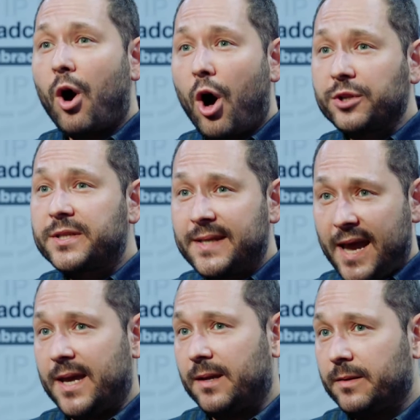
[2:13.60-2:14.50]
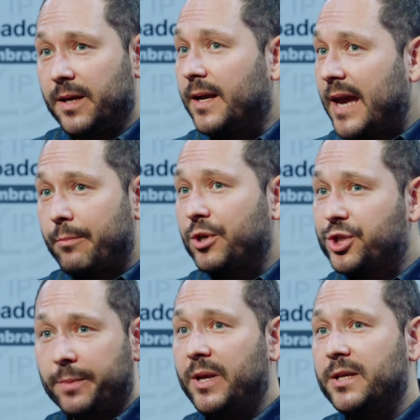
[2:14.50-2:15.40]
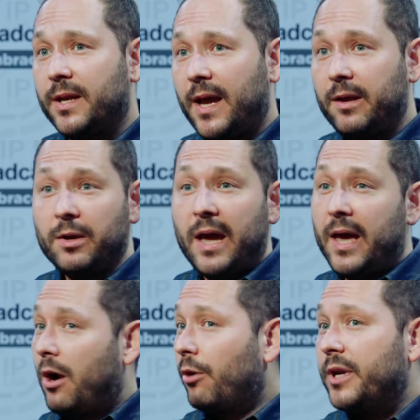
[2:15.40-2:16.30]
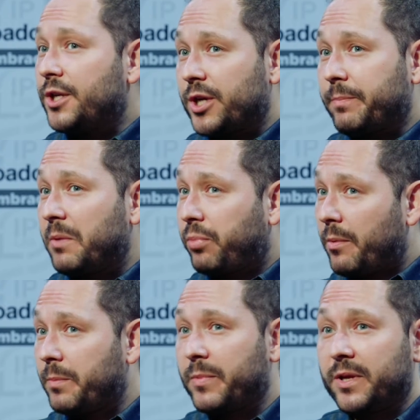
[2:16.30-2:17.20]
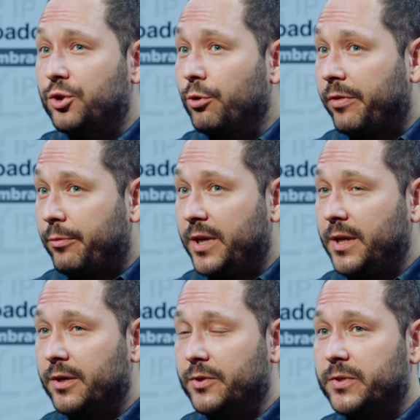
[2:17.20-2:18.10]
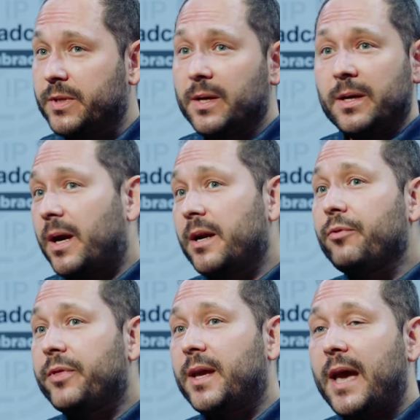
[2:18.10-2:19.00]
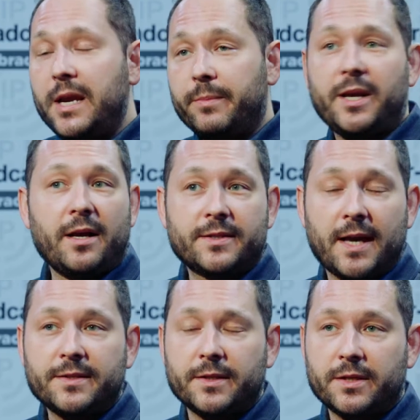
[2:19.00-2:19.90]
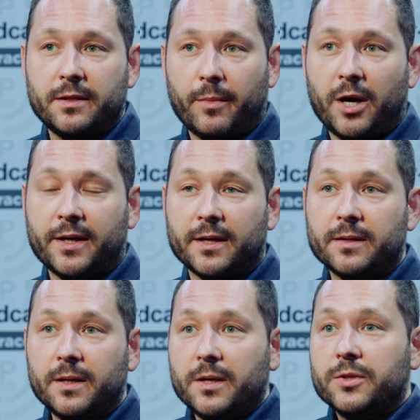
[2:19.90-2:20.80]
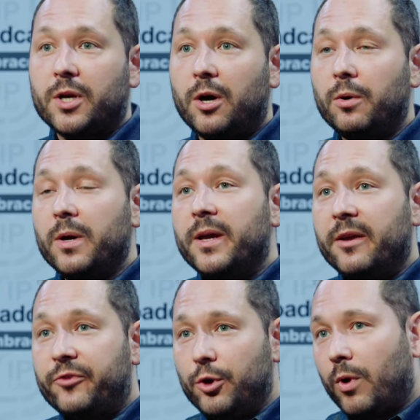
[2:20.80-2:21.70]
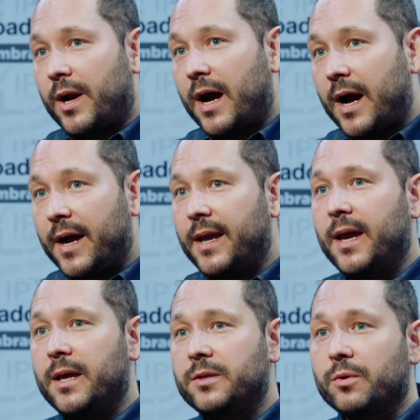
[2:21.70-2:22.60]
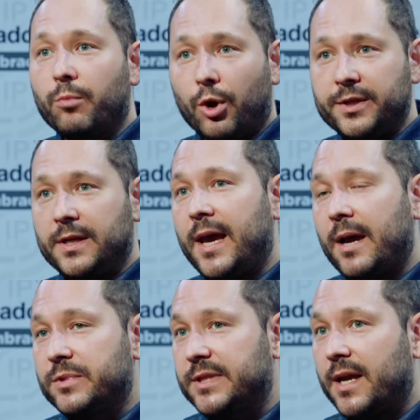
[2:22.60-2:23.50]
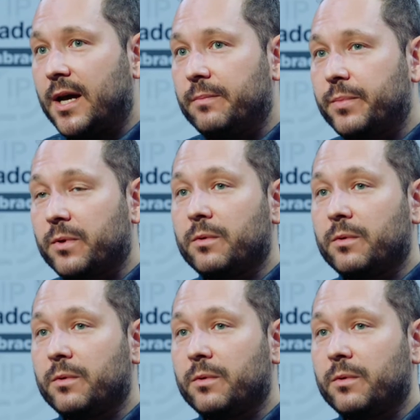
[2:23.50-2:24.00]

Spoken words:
all today, in a camera shipping today and already shipping probably 2 or 3 years. And I don't think anybody else has this in the market. So if you want a high-end multicam setup,